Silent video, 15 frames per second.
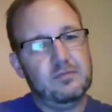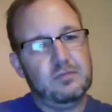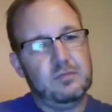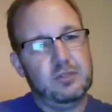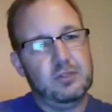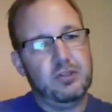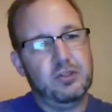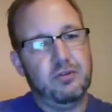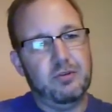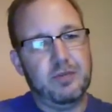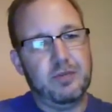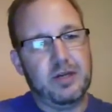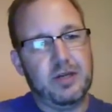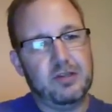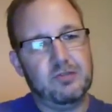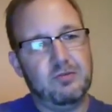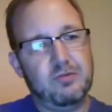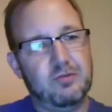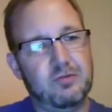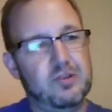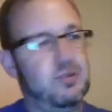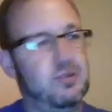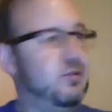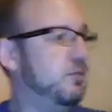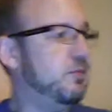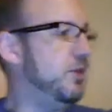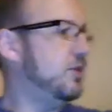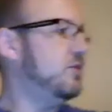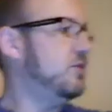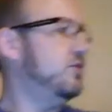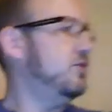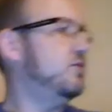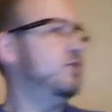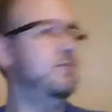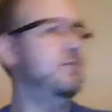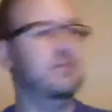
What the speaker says: Let's go with the box. We want to see what the box is.